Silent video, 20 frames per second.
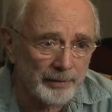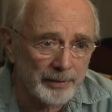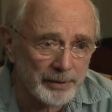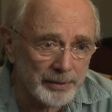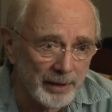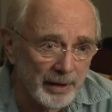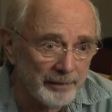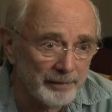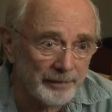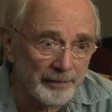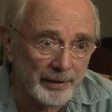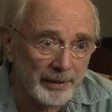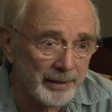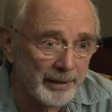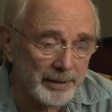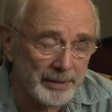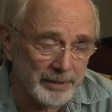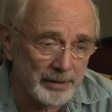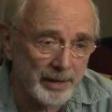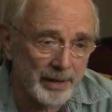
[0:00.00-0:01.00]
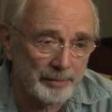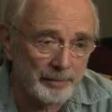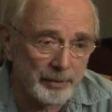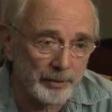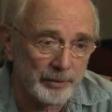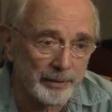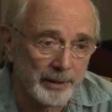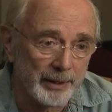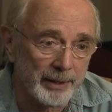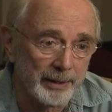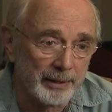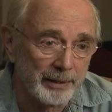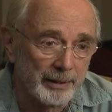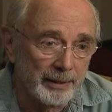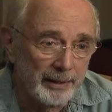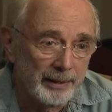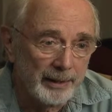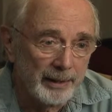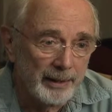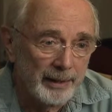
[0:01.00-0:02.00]
If it's not fun, I stop doing
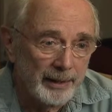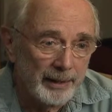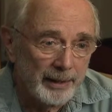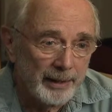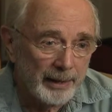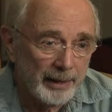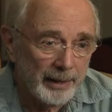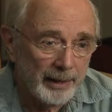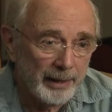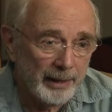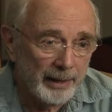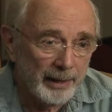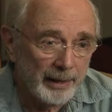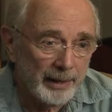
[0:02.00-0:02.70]
it.